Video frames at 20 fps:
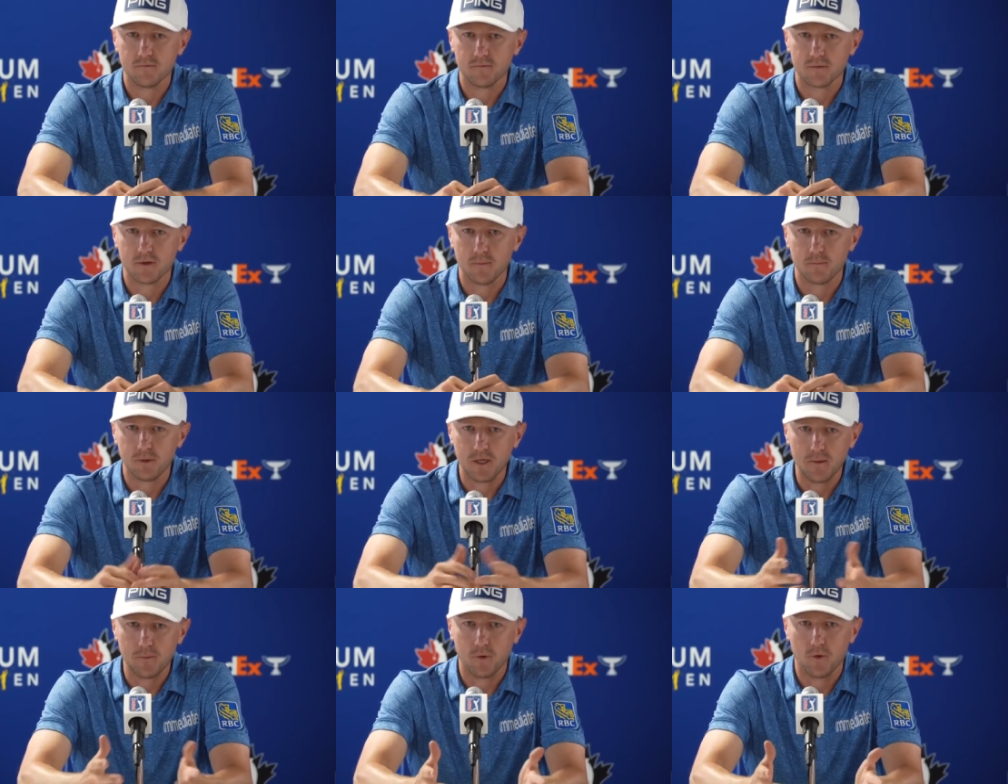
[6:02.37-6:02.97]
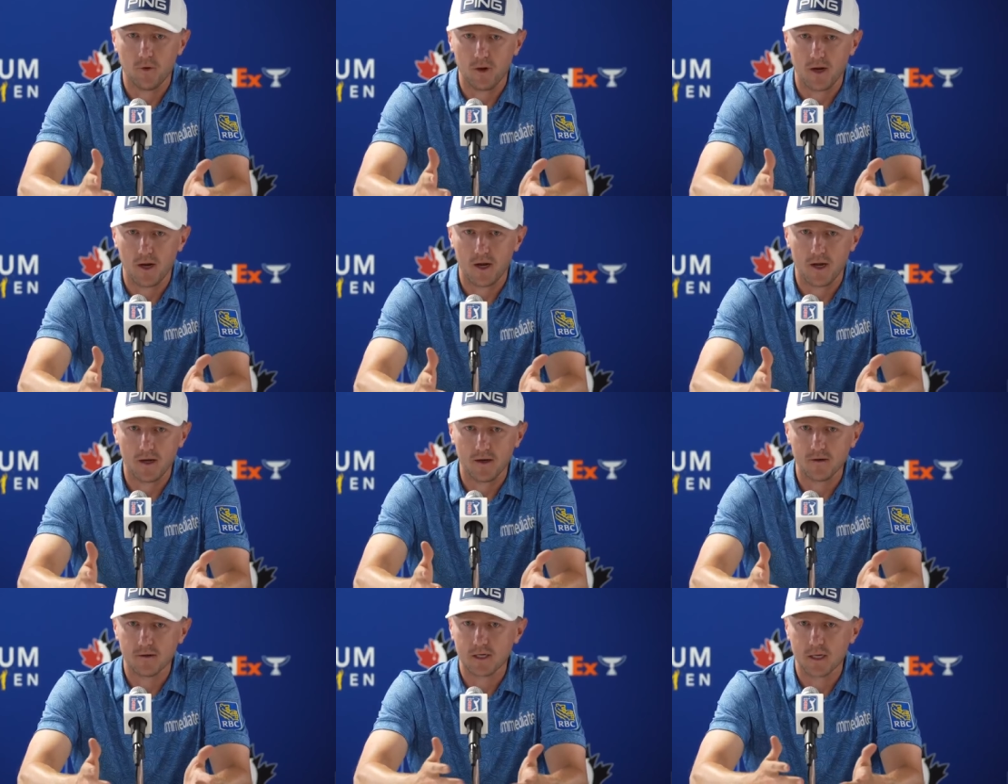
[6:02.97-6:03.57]
the people that
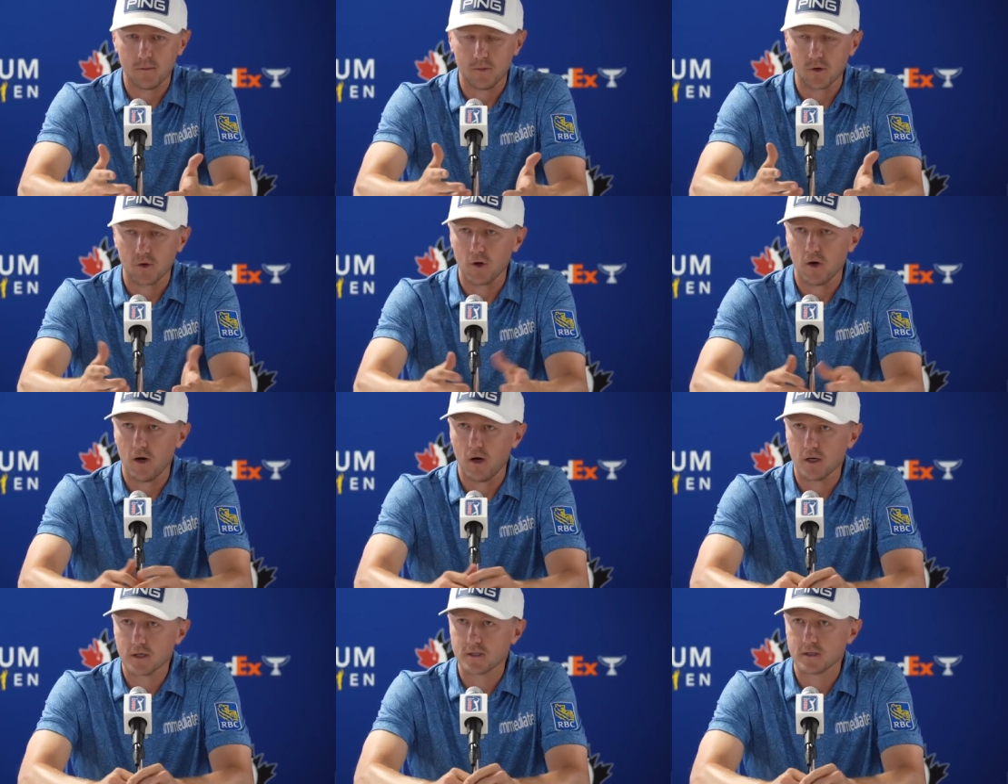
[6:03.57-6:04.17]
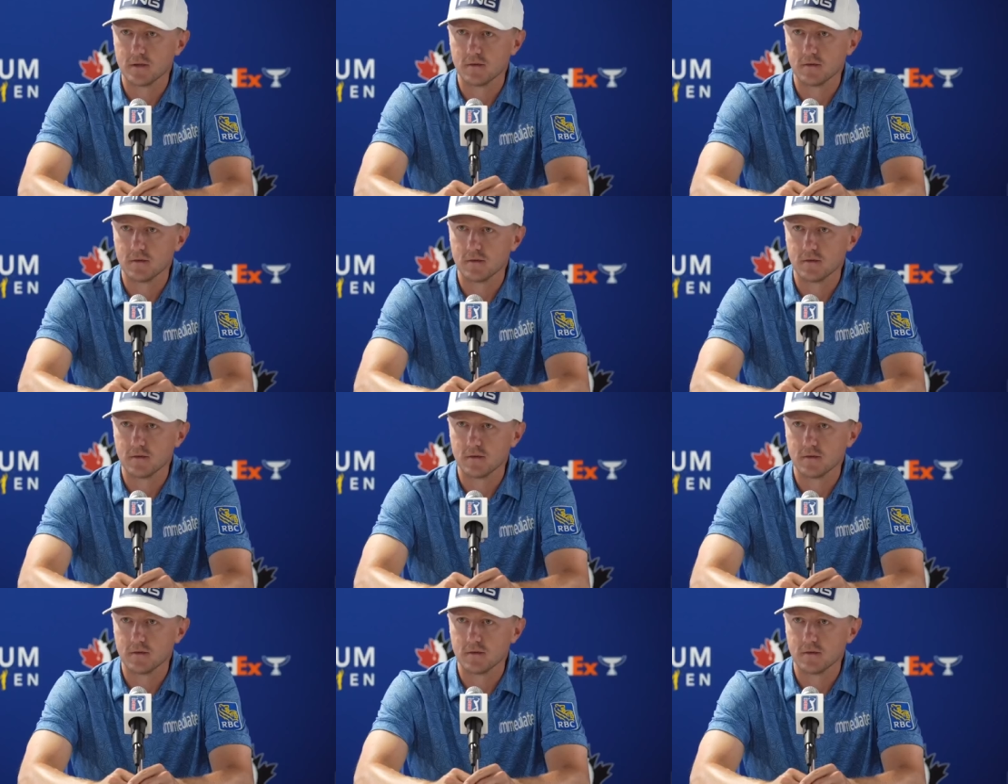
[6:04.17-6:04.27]
I come across.